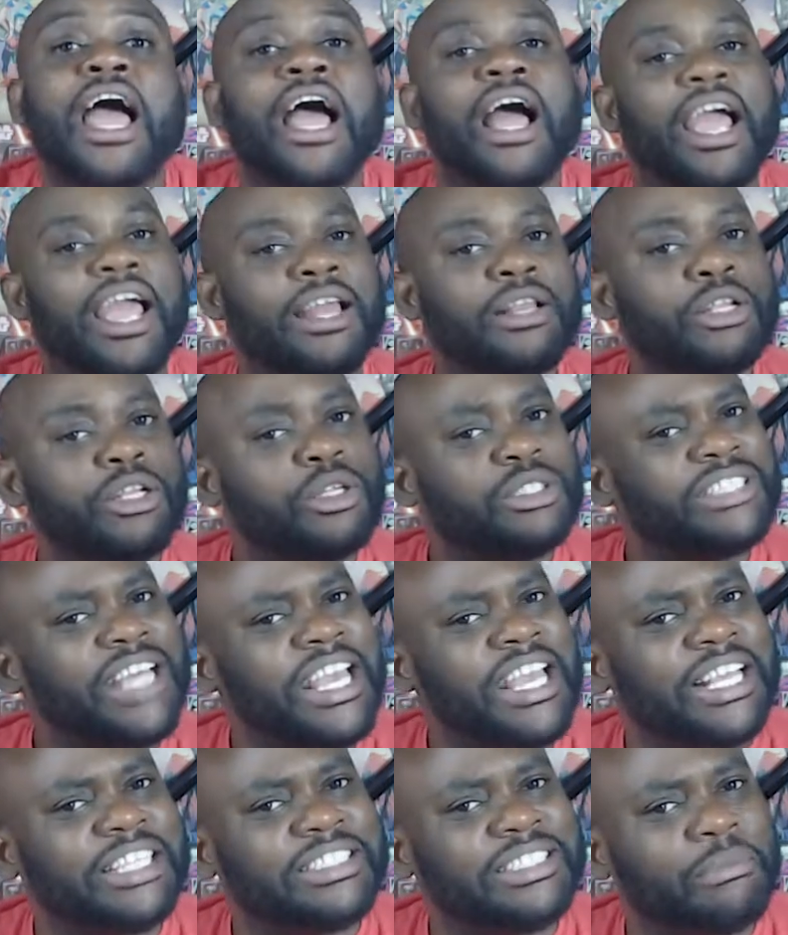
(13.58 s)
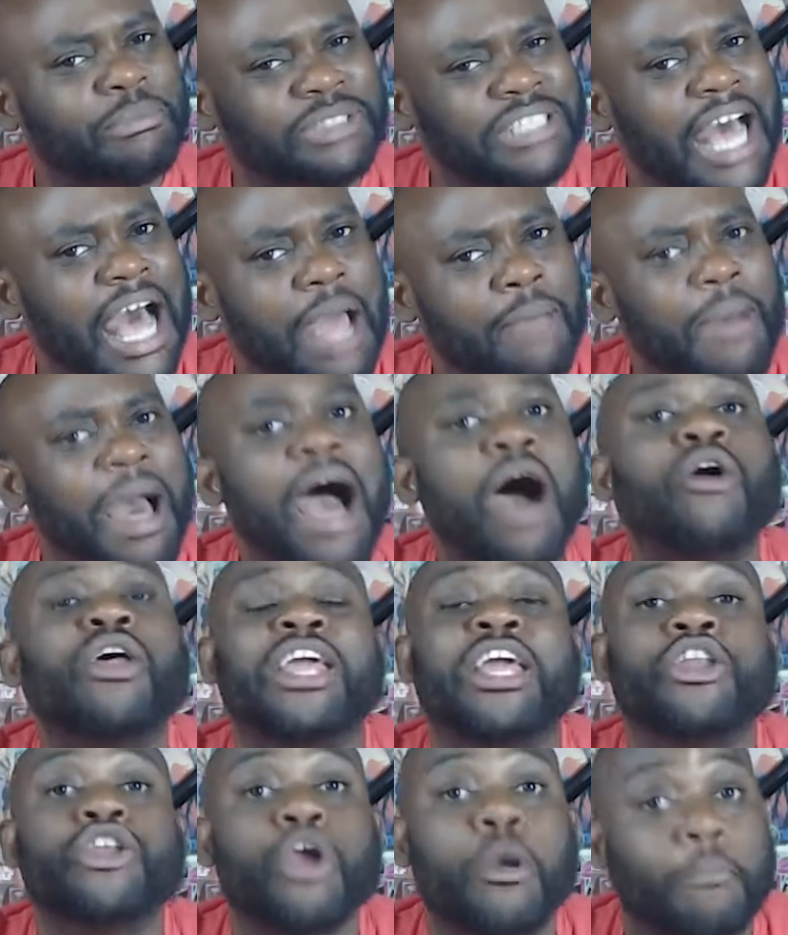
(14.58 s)
and taking some time out
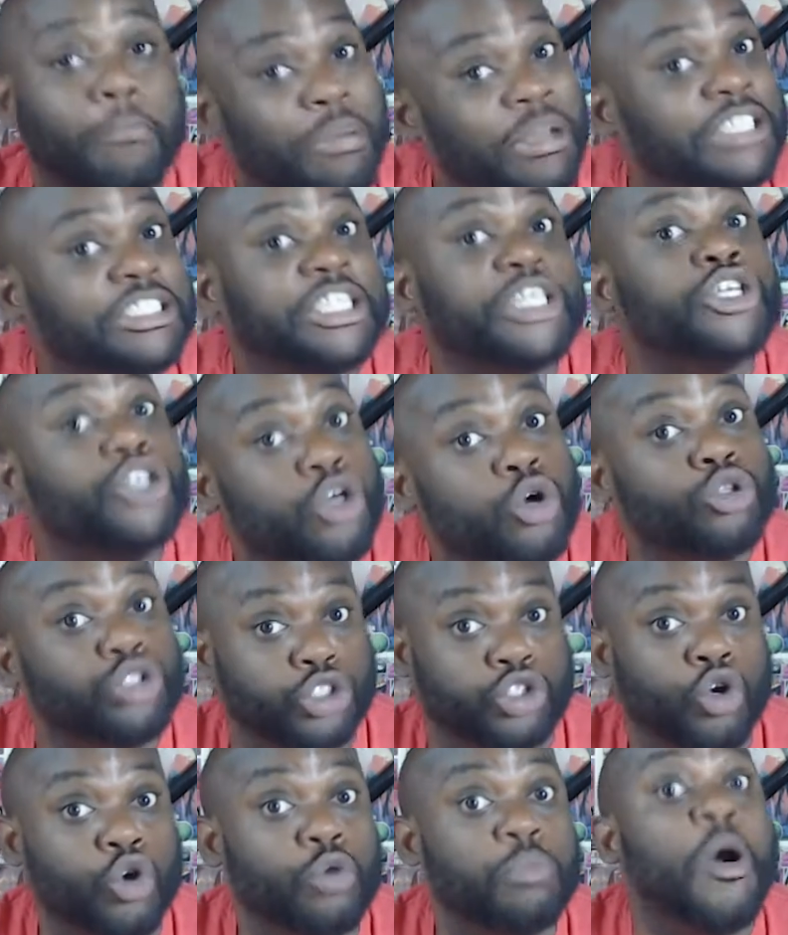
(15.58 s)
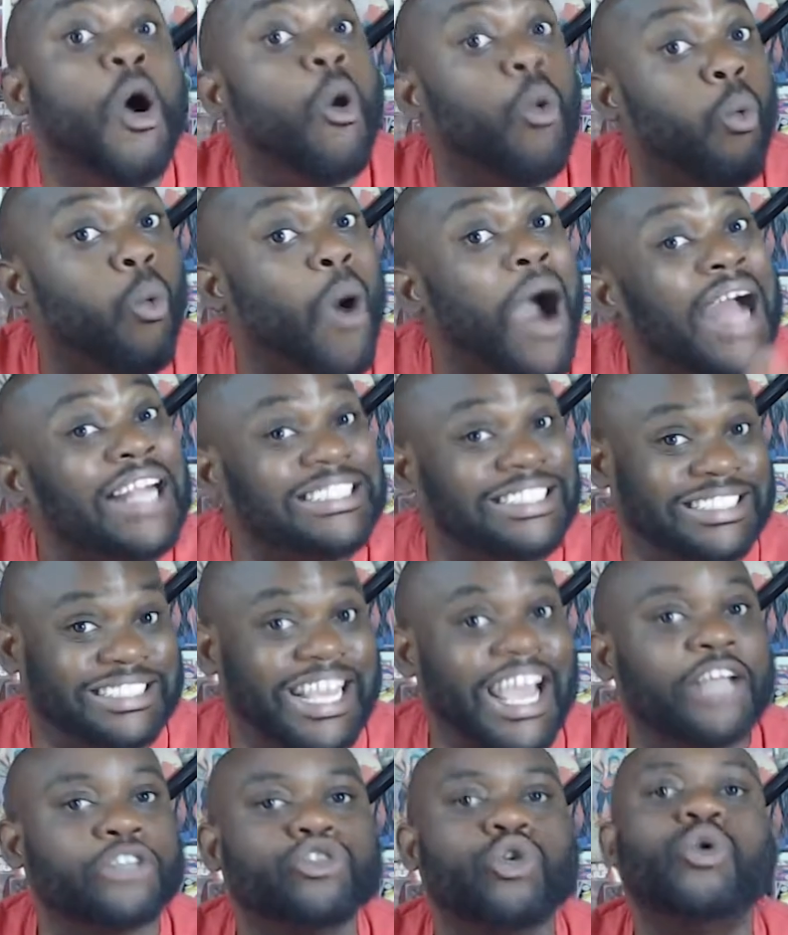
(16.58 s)
in your busy YouTube watch
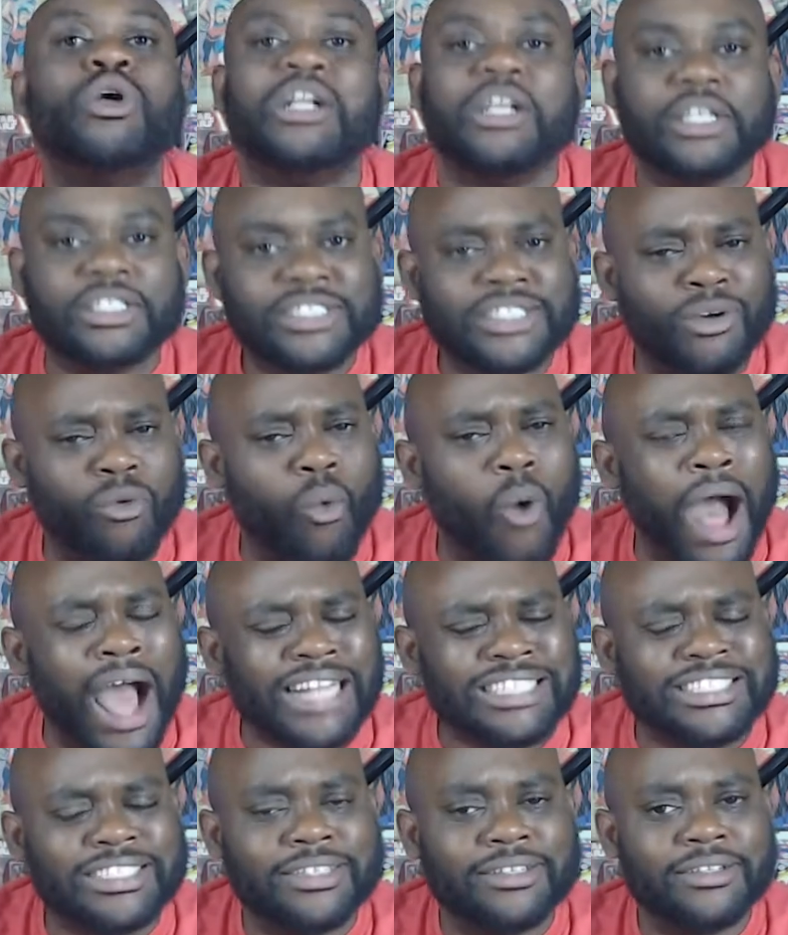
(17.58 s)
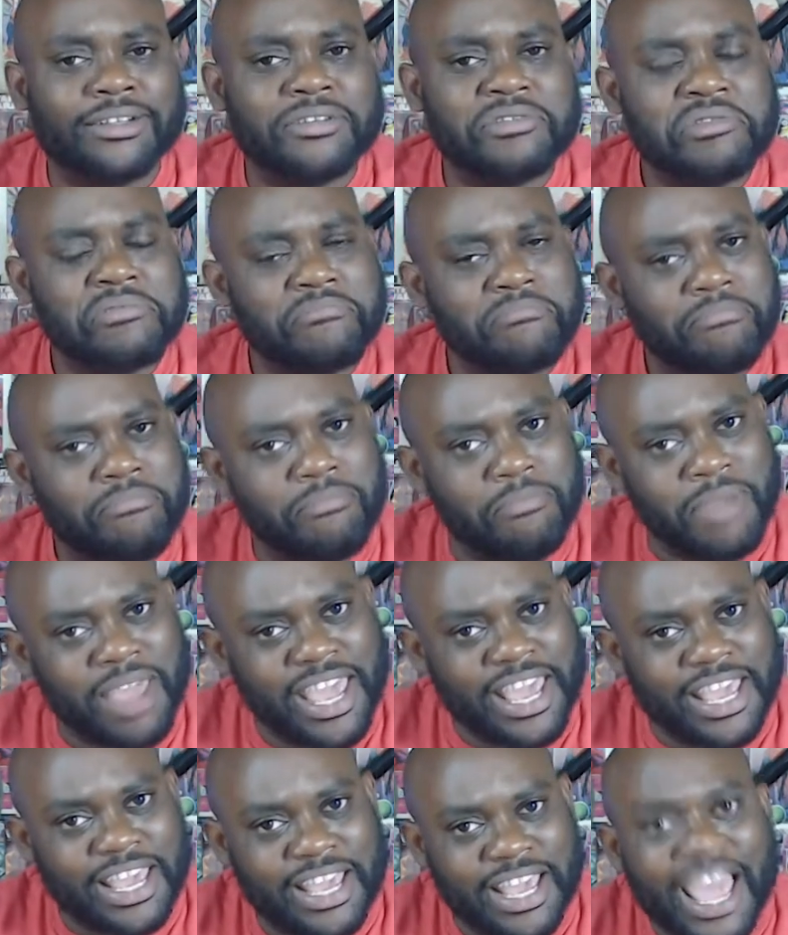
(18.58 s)
schedule to watch me.